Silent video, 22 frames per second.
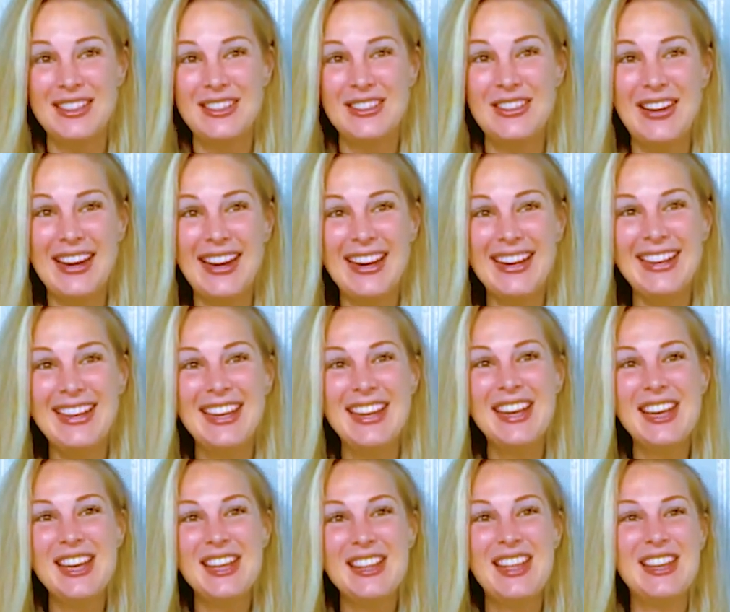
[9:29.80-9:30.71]
right?
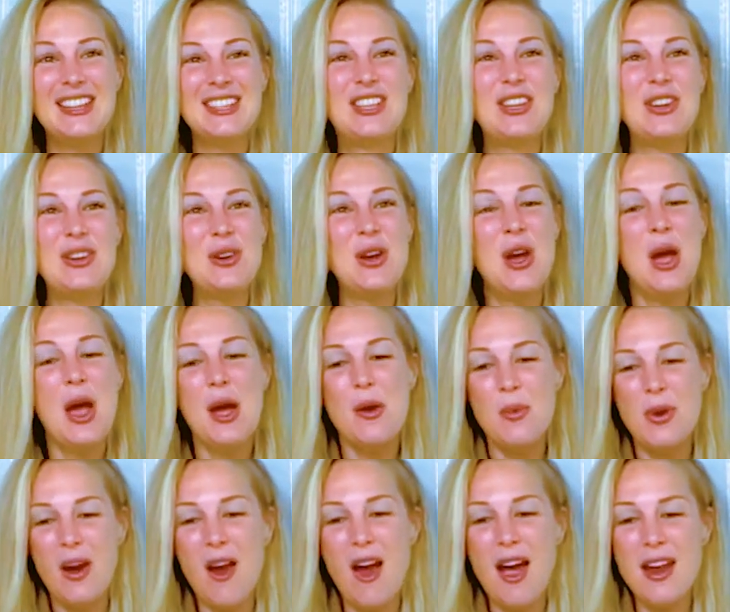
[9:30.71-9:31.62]
So
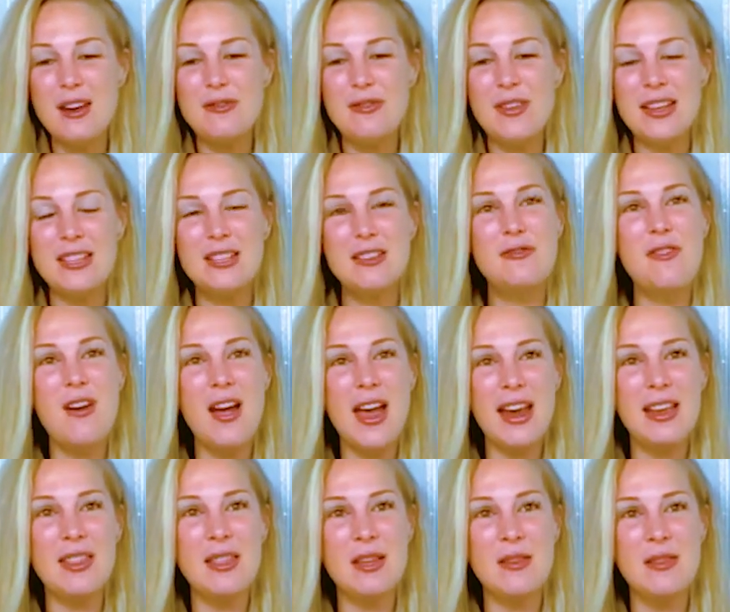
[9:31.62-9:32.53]
we're kind of like
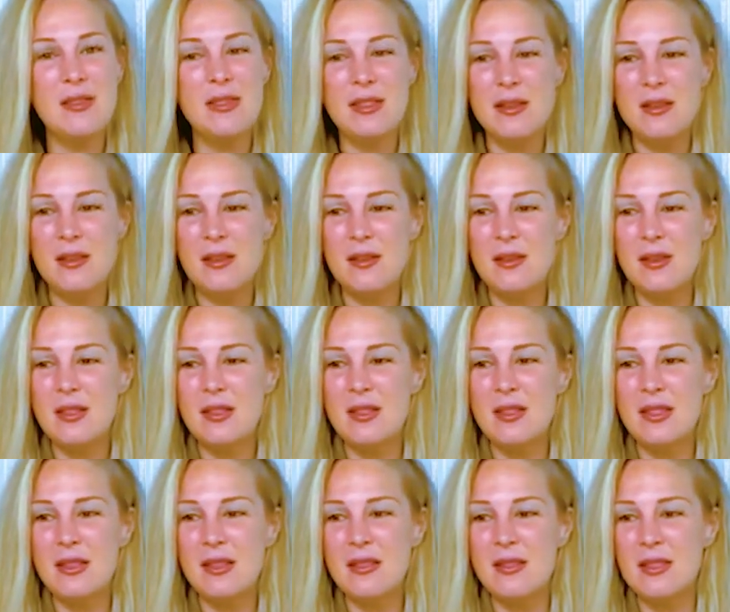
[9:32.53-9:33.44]
defying
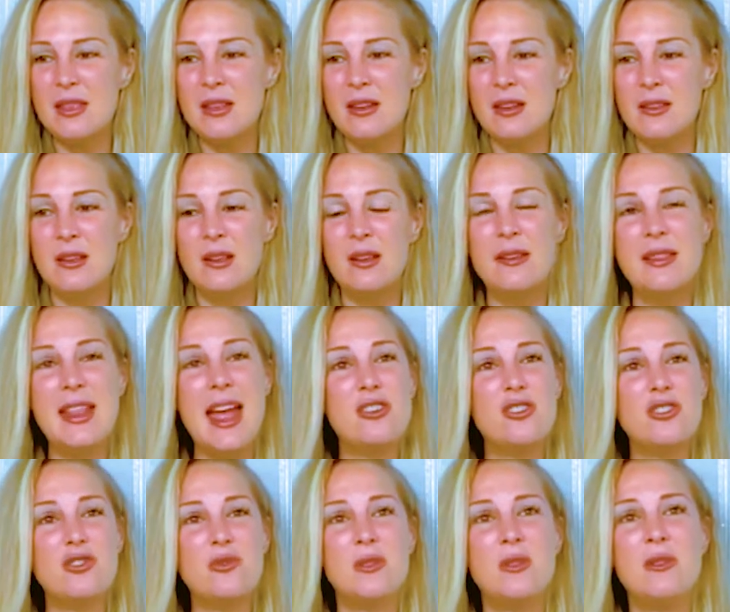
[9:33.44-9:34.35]
the
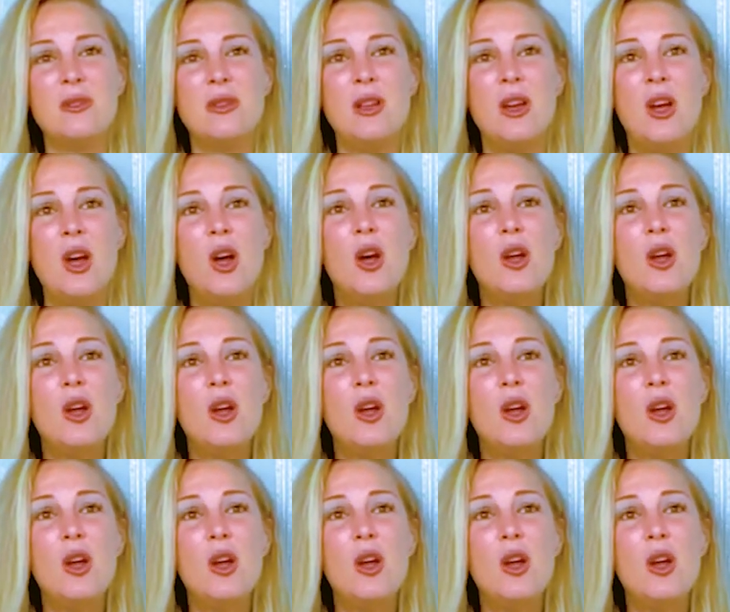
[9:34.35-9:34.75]
natural